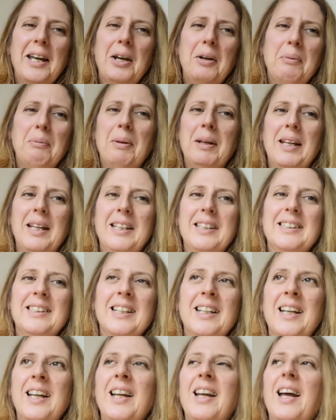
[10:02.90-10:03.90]
hope it is.
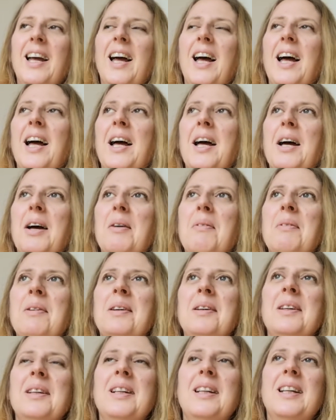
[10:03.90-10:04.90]
Um,
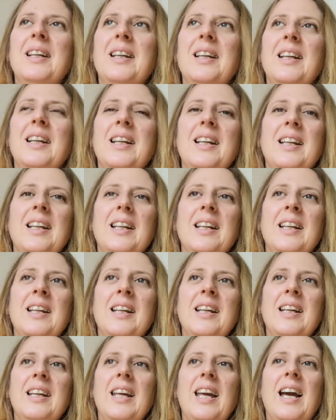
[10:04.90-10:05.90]

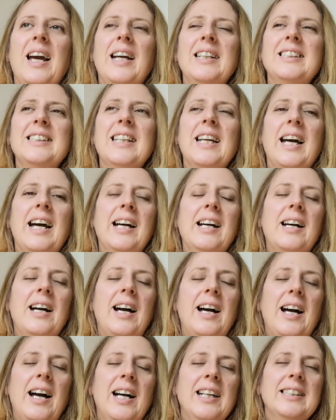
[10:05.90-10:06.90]
yeah, I
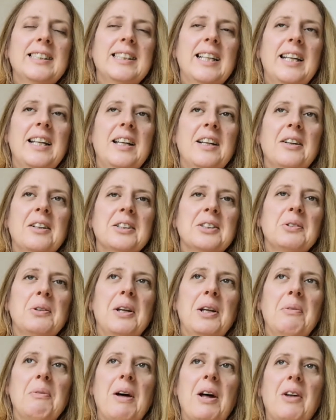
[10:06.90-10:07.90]
said last week,